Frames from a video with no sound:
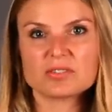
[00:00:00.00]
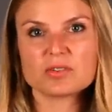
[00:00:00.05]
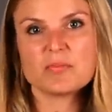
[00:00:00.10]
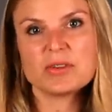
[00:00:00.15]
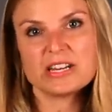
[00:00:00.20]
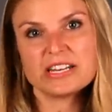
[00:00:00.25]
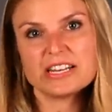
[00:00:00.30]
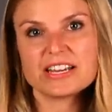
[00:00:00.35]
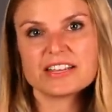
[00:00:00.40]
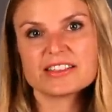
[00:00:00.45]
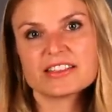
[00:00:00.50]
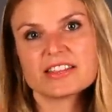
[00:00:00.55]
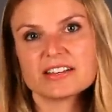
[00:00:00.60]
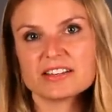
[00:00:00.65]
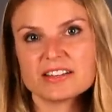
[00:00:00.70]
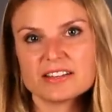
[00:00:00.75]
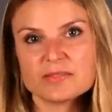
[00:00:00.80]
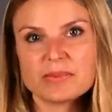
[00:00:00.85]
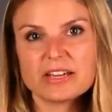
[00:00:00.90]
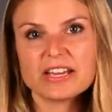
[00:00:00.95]
remediate
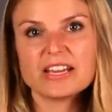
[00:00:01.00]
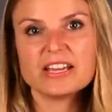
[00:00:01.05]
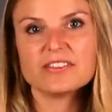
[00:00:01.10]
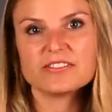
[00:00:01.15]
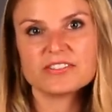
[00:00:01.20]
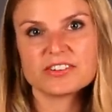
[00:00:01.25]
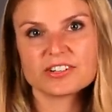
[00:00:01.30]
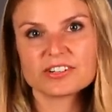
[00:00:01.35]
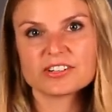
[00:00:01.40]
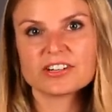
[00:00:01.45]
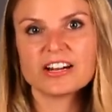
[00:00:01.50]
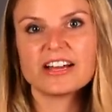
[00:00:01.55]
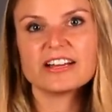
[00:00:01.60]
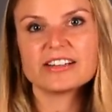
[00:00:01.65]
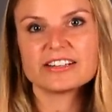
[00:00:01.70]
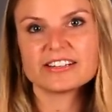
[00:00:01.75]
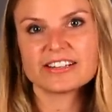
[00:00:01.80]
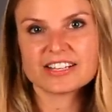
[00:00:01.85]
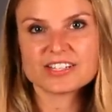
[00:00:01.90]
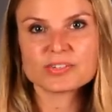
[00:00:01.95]
the behavior
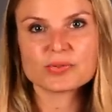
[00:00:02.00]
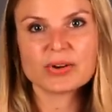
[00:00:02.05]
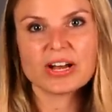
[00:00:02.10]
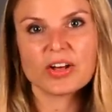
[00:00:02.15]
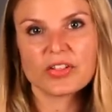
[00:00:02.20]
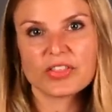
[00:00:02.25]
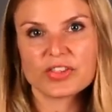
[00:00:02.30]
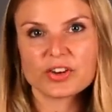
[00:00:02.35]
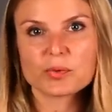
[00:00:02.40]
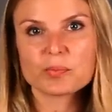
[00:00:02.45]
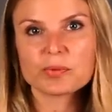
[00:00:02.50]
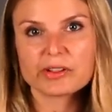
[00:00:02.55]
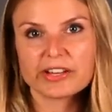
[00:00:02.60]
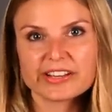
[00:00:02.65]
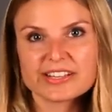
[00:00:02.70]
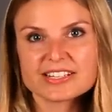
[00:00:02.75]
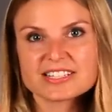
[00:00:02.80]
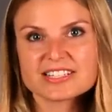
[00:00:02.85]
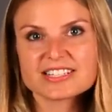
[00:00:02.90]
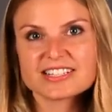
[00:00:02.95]
and get to a healthier
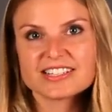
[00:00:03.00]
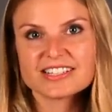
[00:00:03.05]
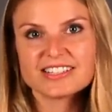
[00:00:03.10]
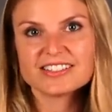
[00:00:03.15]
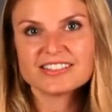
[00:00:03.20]
place.